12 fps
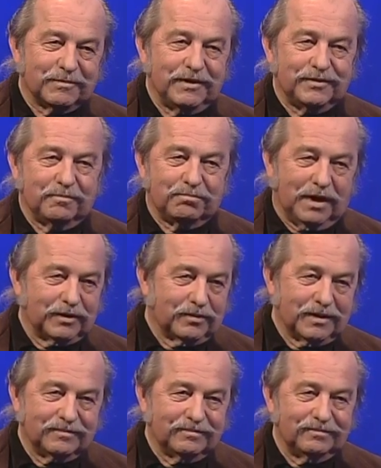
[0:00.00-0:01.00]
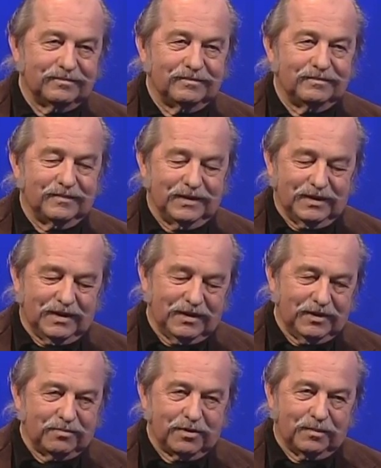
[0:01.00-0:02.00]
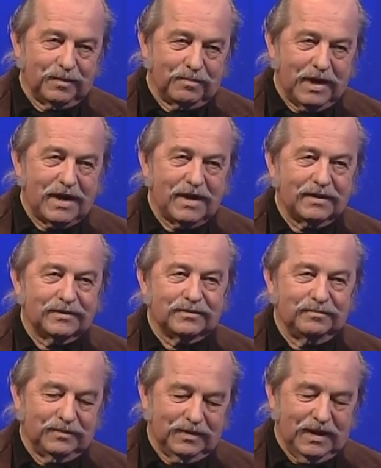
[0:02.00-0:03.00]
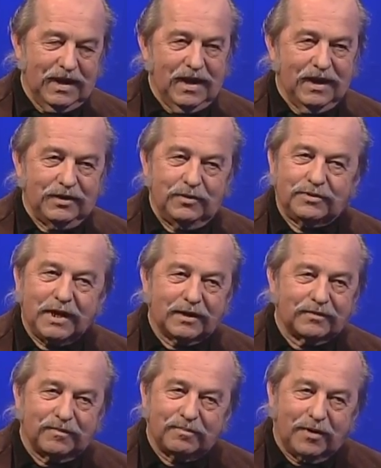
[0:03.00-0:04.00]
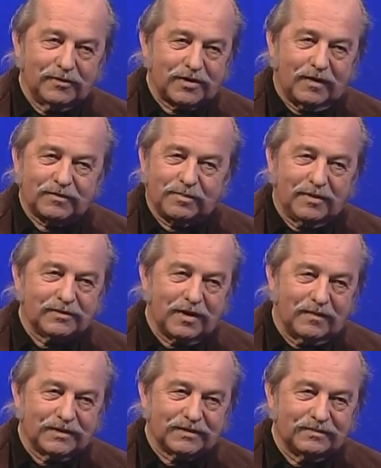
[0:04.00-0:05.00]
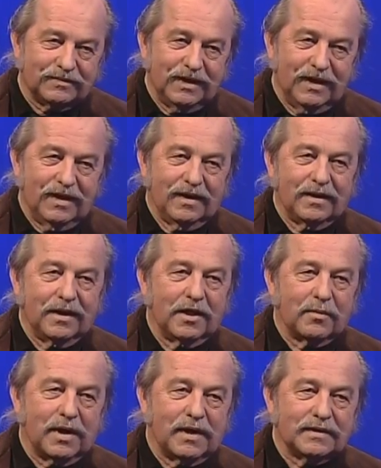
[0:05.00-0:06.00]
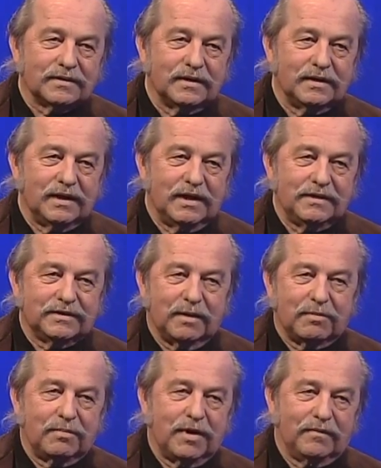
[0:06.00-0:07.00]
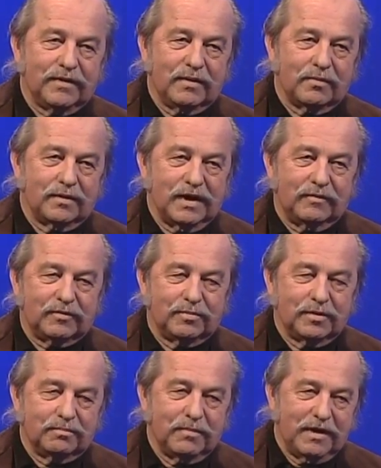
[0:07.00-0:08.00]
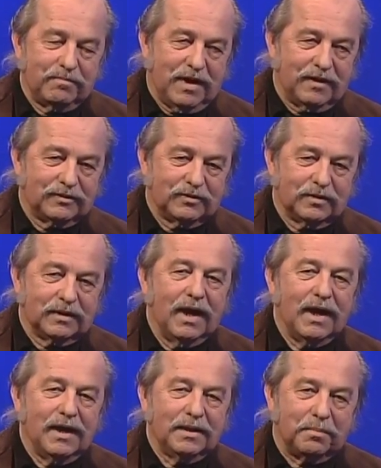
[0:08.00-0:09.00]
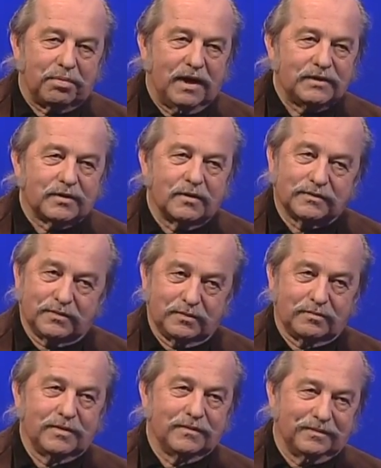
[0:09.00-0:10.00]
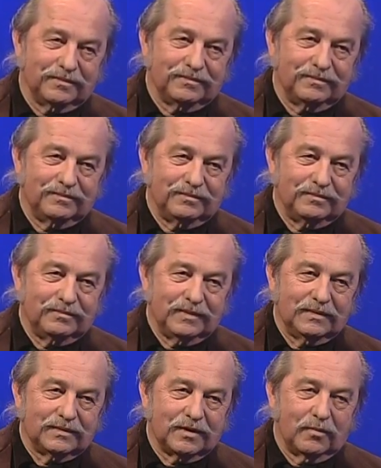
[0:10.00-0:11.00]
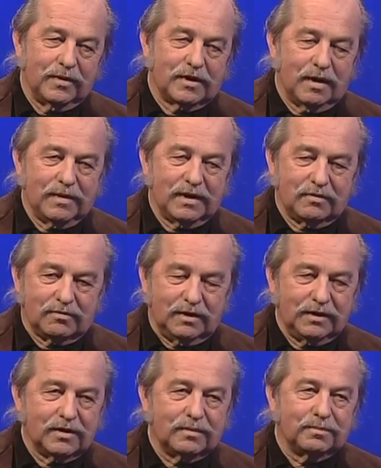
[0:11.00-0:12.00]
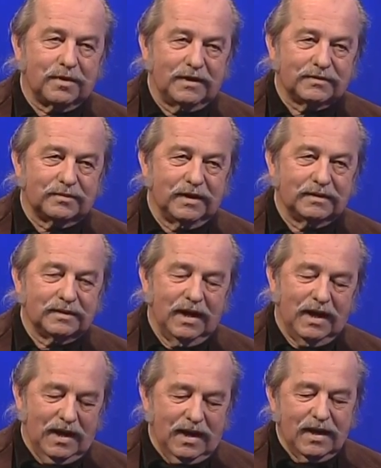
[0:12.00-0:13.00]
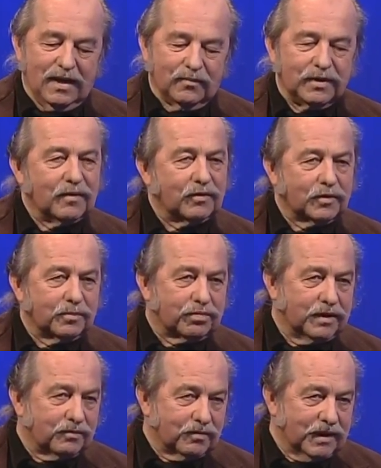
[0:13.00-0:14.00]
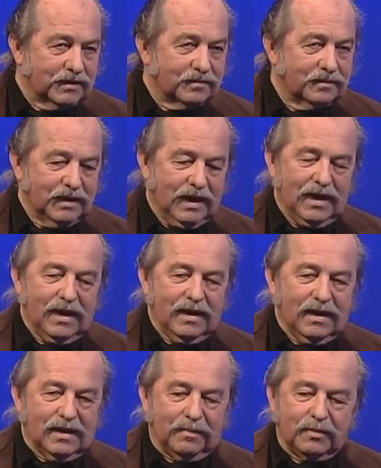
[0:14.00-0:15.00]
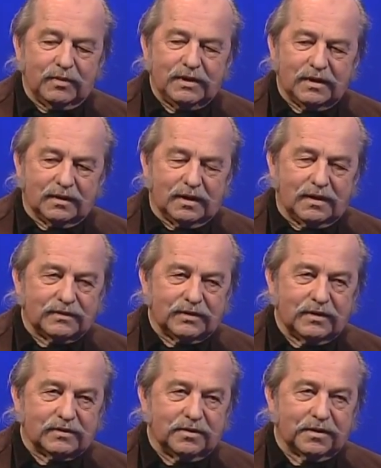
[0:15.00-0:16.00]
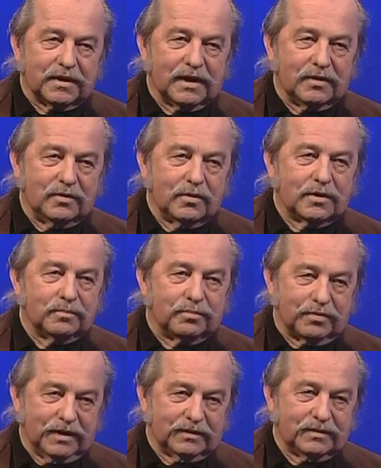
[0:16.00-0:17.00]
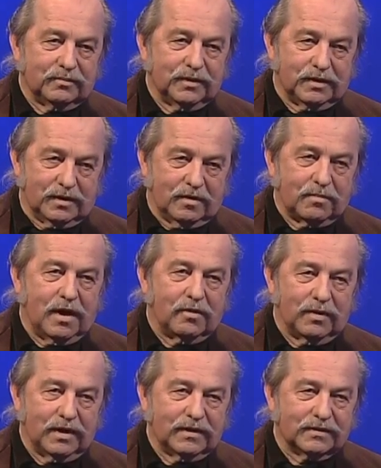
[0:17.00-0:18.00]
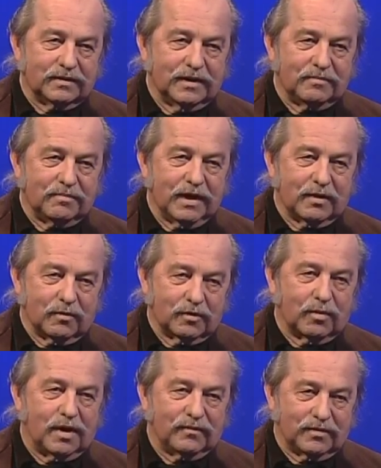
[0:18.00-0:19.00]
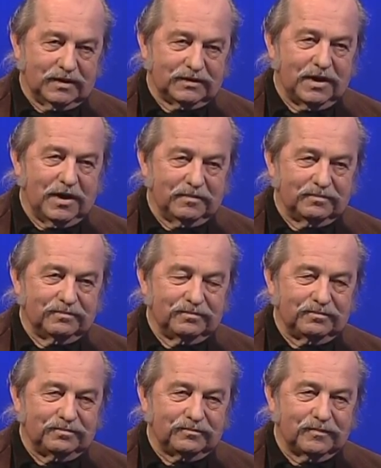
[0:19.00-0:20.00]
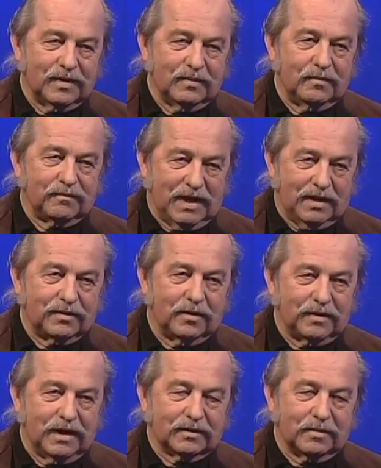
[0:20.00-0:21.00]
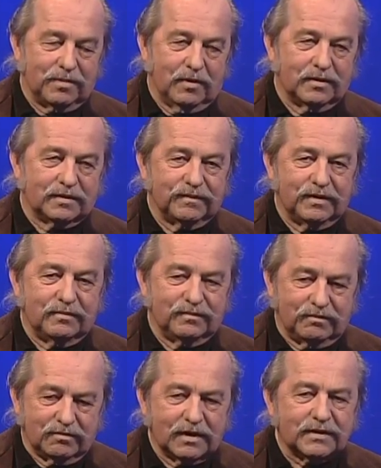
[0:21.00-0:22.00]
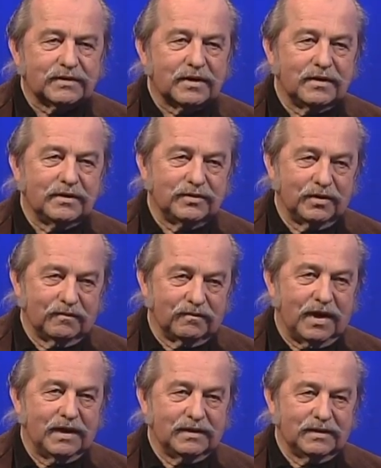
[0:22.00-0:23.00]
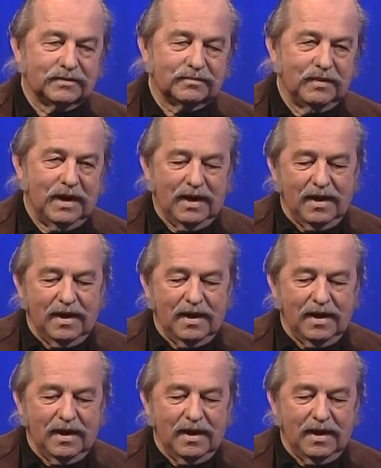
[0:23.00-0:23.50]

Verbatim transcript: which means you bundle it, uh, you put them in the bags, you take it from post office to post office. Otherwise, any step above that where they have to put manpower to it, the price goes through the roof. Mm-hmm. So we come in at a really good price rate. We have a good print rate. I mean, we did a lot of serious looking at who could print within a hundred mile radius and make it worthwhile for our time. And we found all that components. If, you, if you're really serious, you can find this.